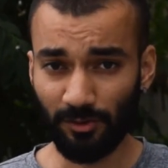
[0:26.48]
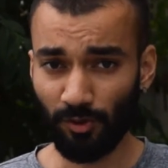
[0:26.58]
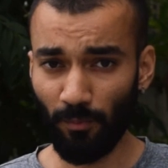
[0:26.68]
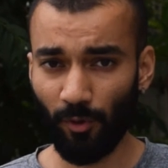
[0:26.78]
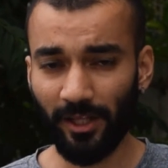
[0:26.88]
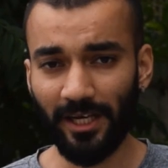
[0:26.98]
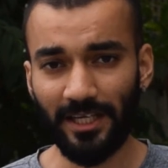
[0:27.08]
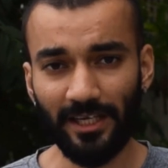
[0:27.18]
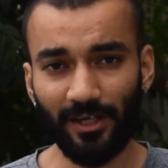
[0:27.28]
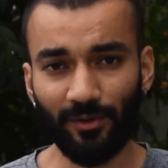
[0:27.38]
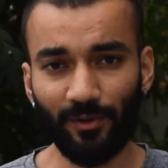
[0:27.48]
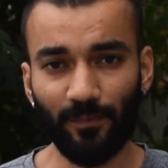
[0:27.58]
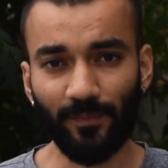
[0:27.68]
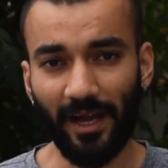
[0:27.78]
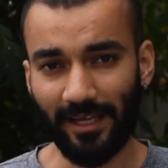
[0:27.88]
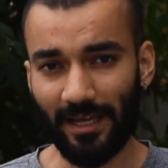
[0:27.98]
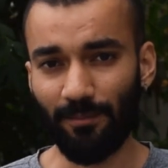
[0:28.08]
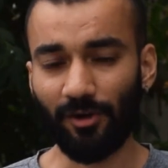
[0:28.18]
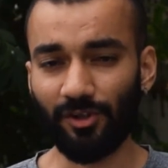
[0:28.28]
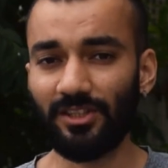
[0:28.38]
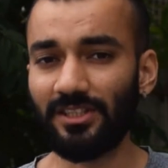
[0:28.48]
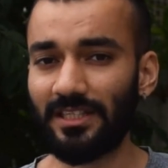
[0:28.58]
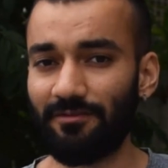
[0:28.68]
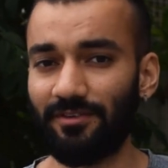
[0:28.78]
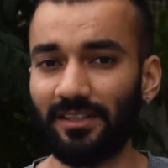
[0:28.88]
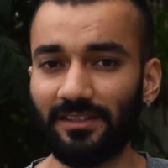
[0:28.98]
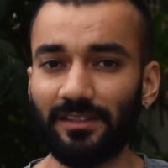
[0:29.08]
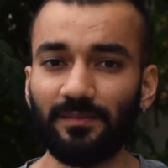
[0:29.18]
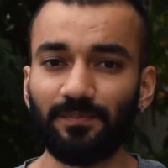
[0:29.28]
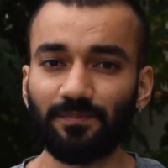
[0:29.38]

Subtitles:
So more than a year ago, I came across this definition